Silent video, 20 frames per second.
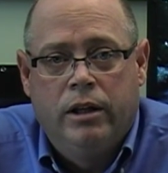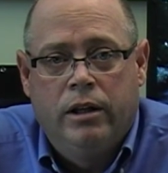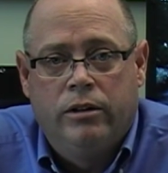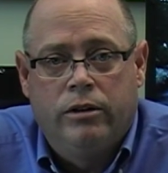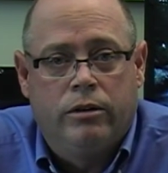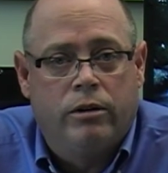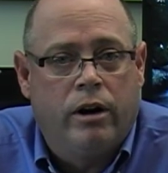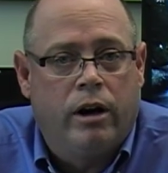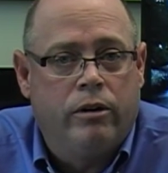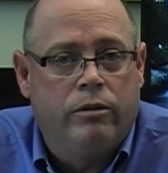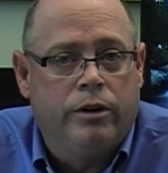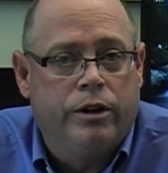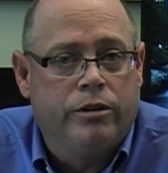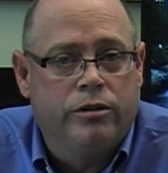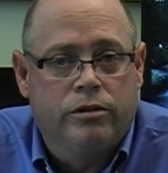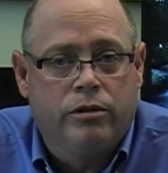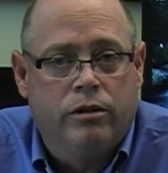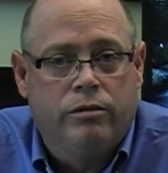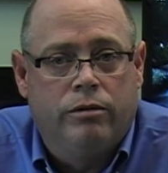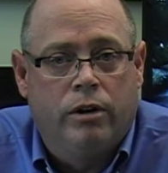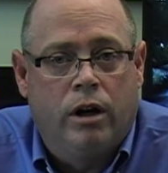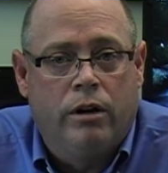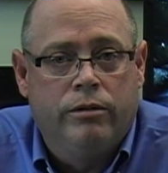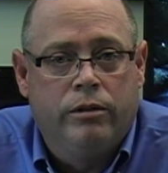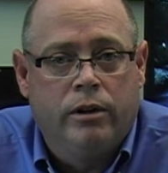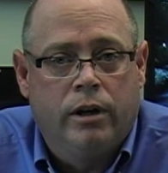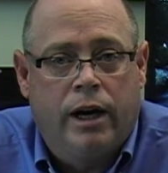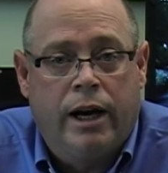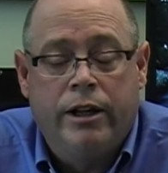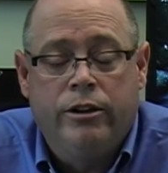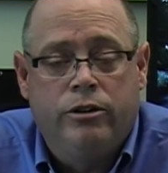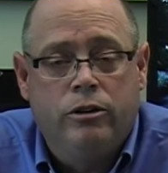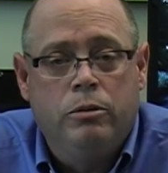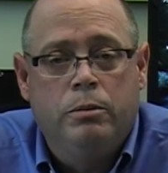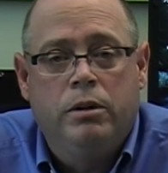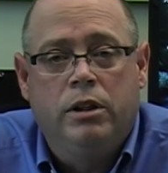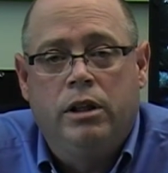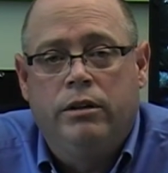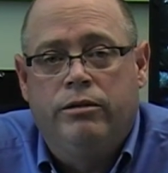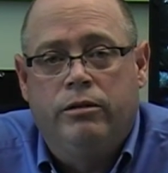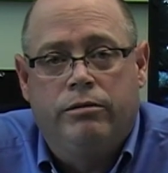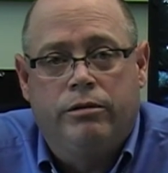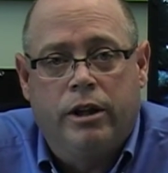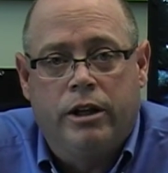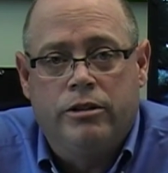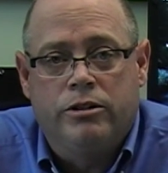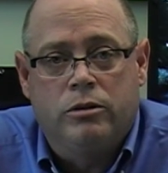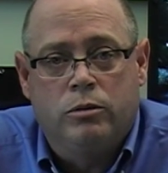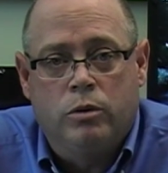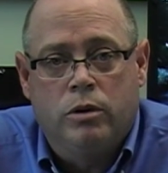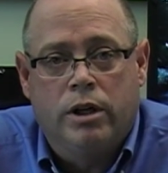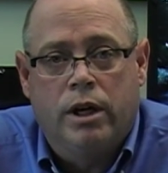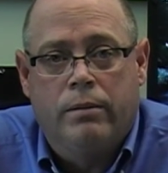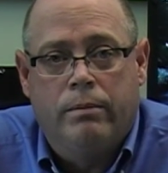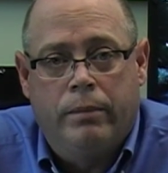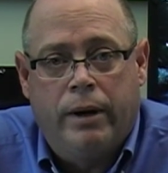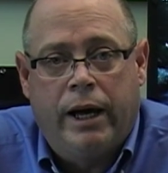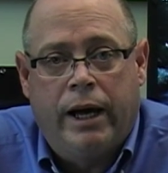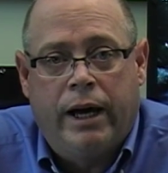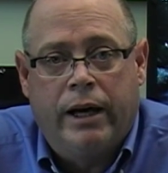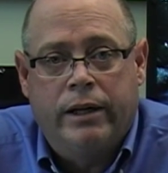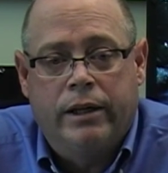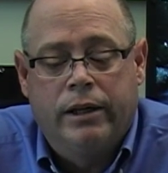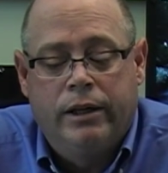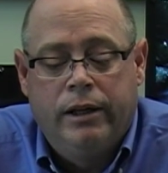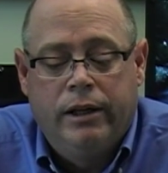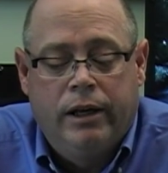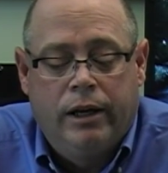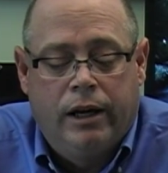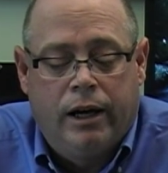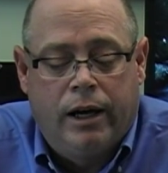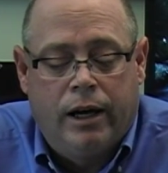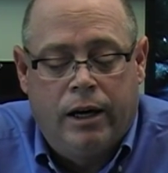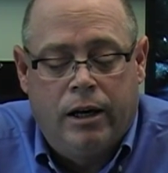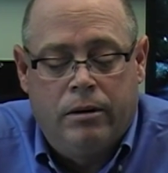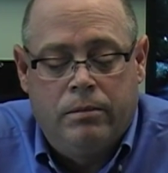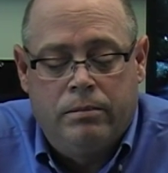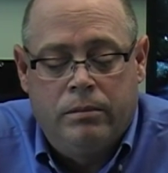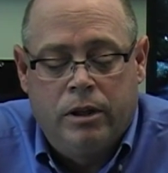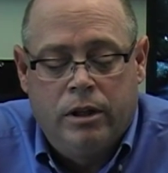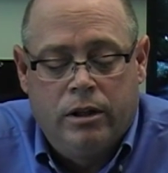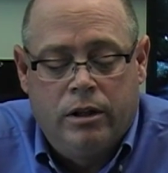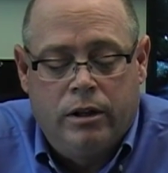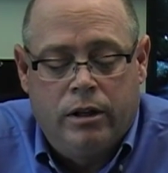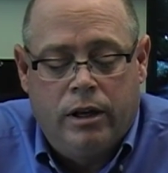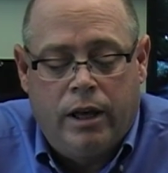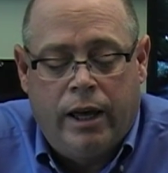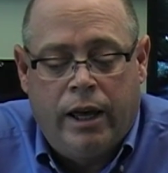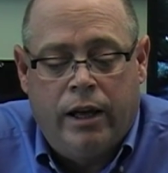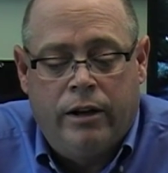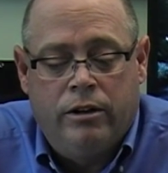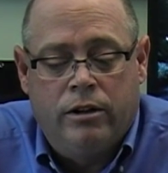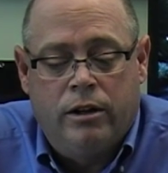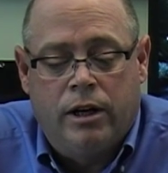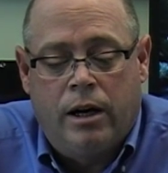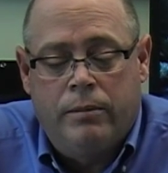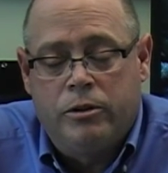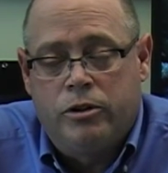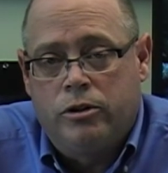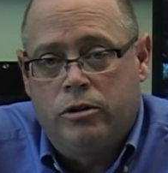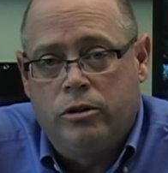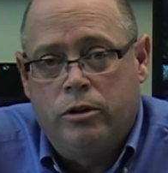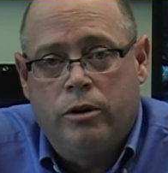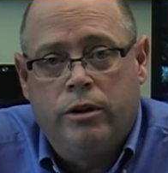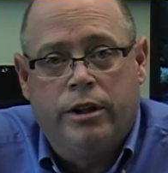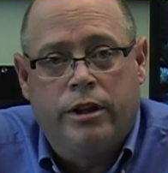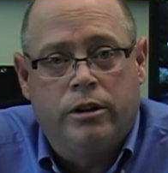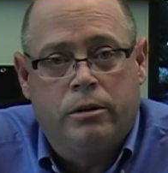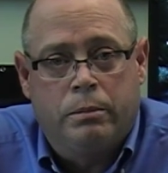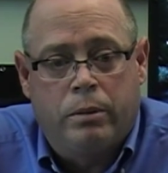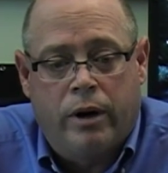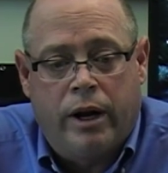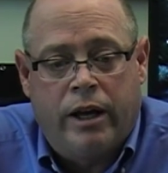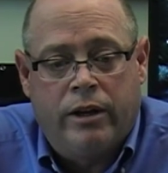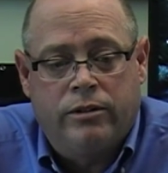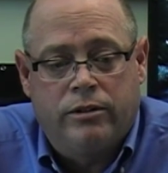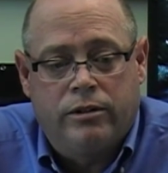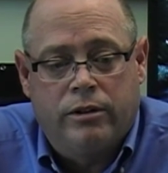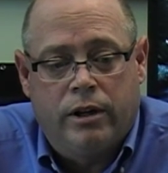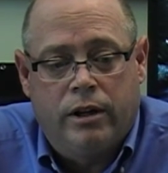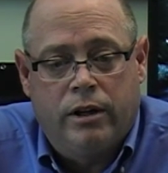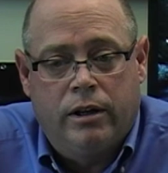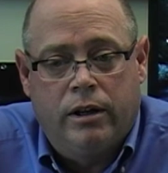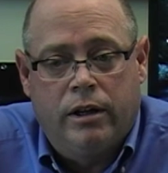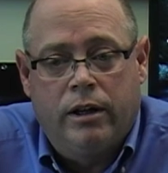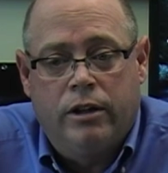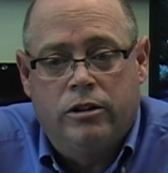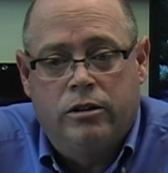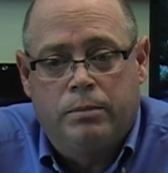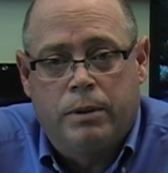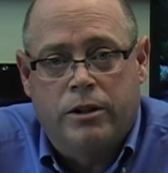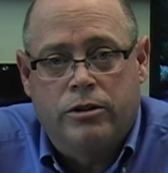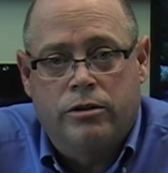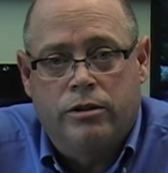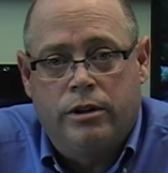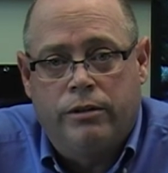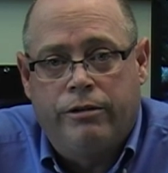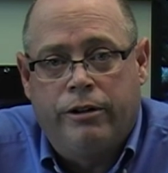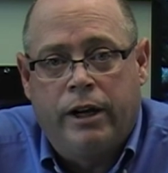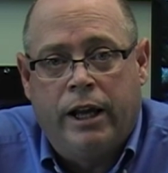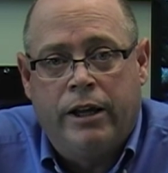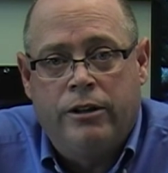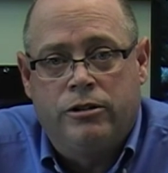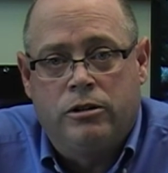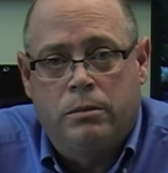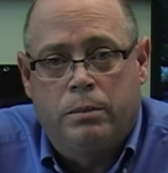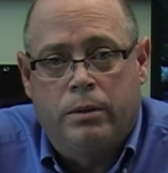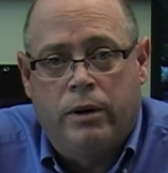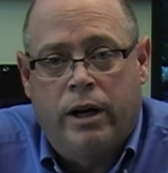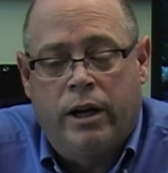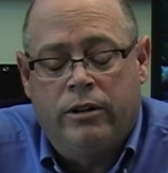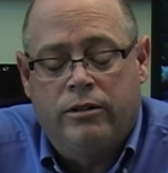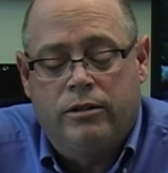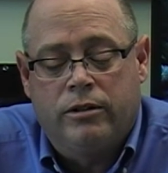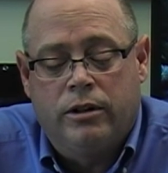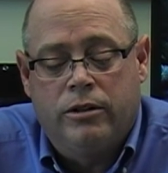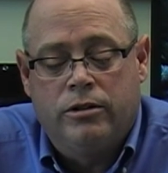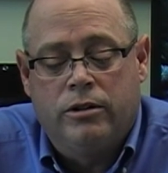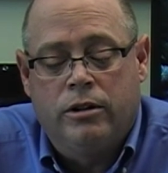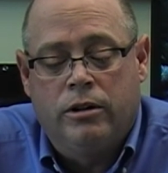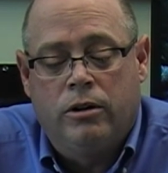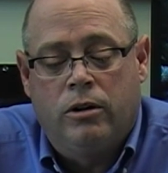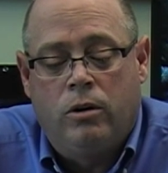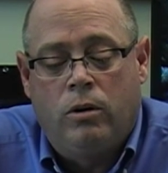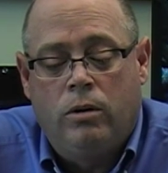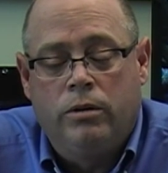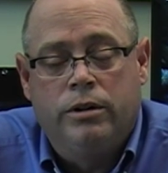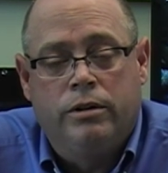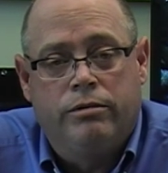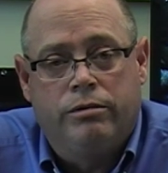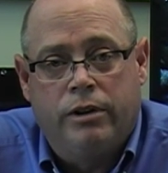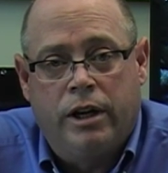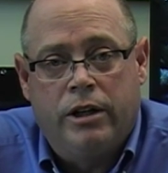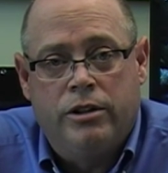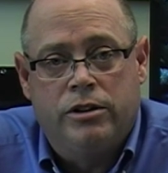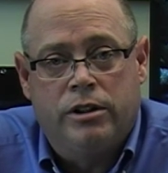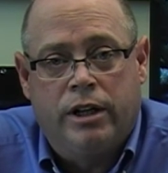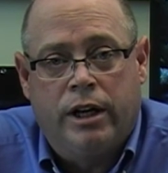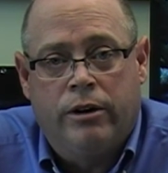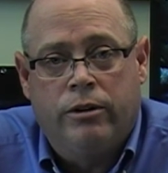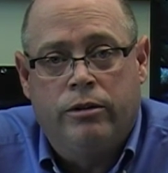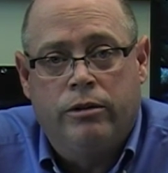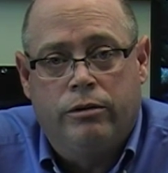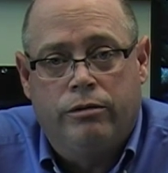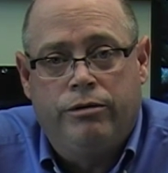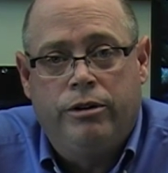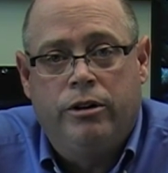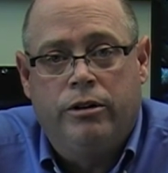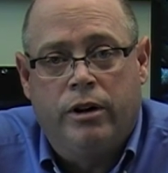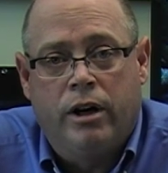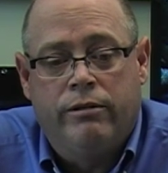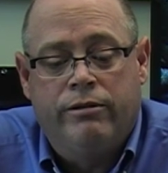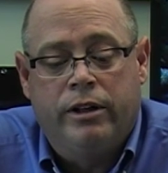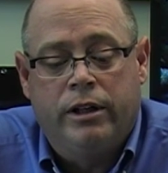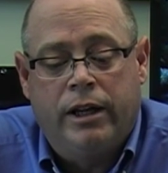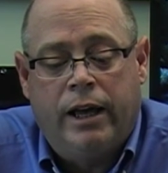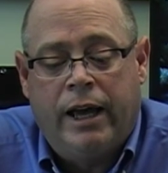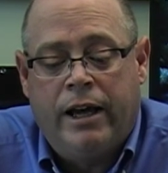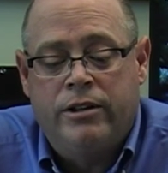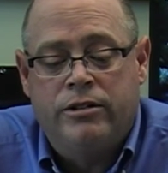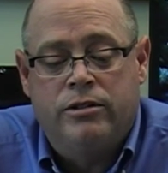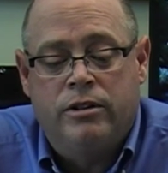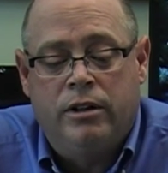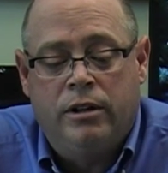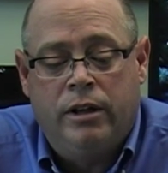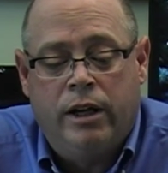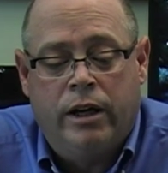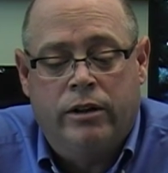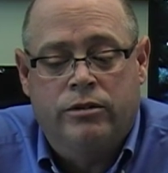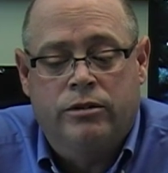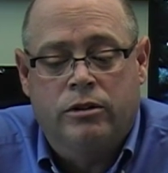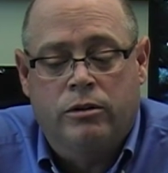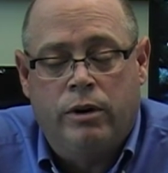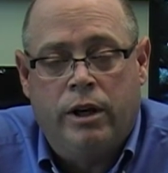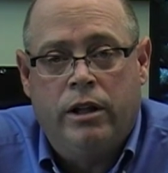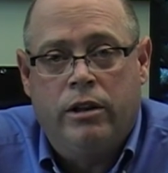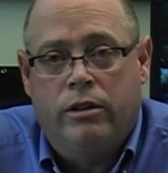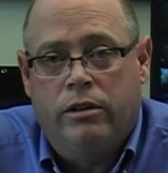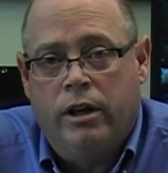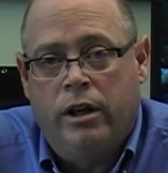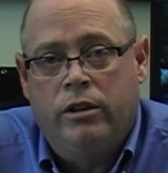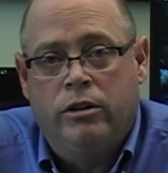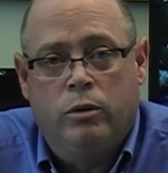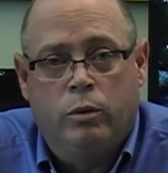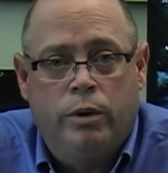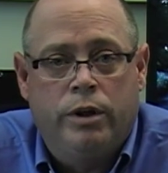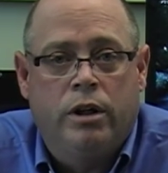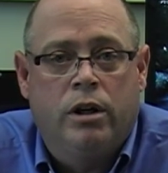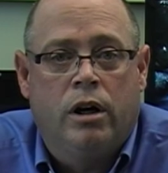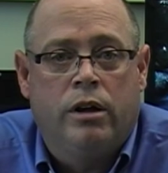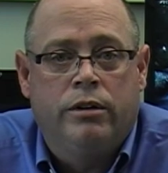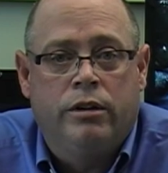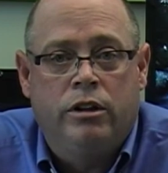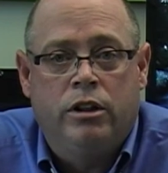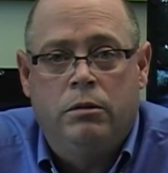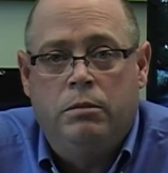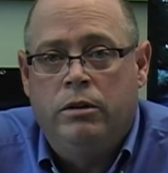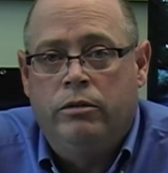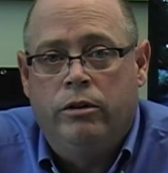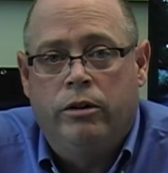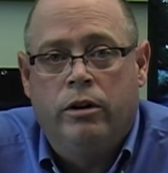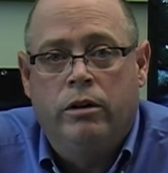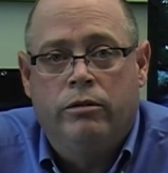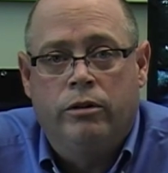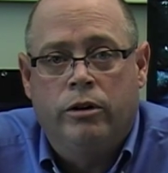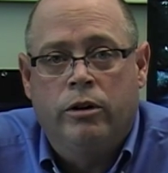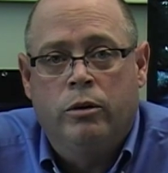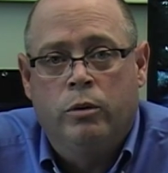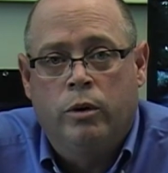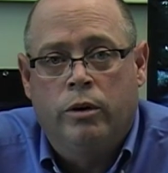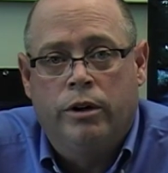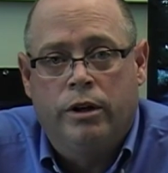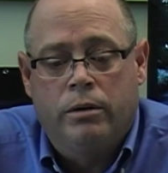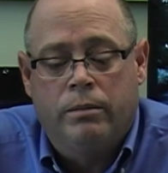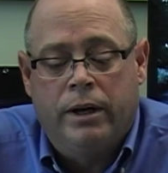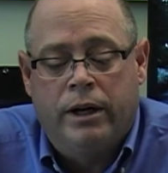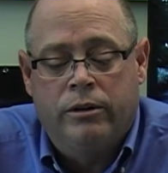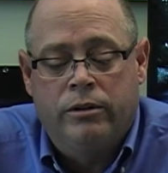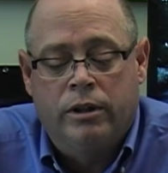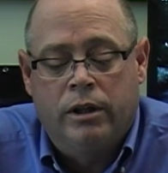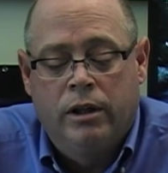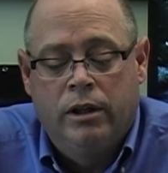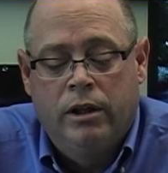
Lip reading: There are risks involved. I do believe inflation will come back. And I'm sure that the press, especially the financial press, is going to hold inflation out, or the fear of it, as the next great thing that we all need to be very, very worried about.